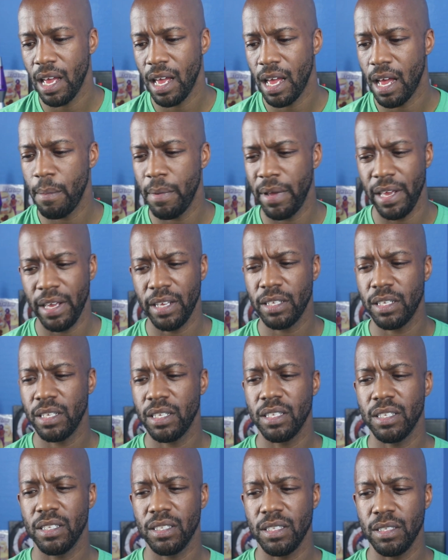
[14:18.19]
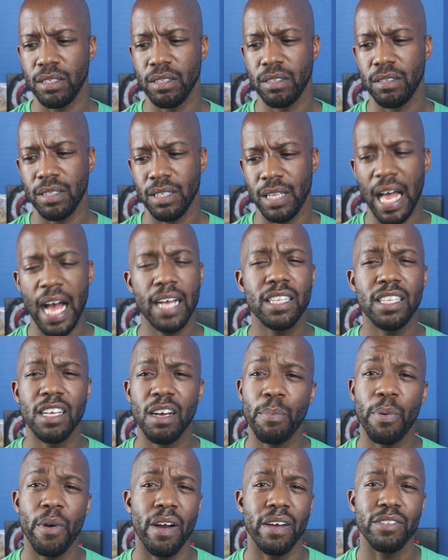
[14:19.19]
I mean, Locked
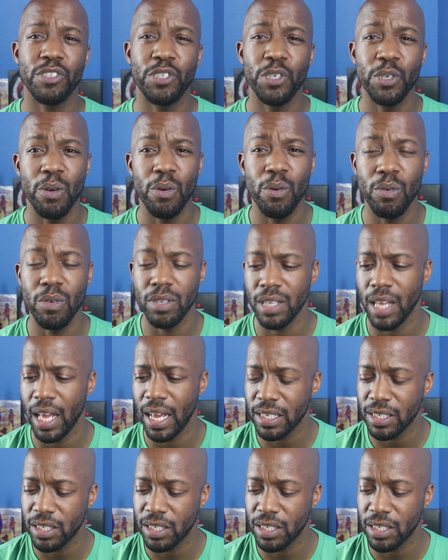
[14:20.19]
Up Part 2, like,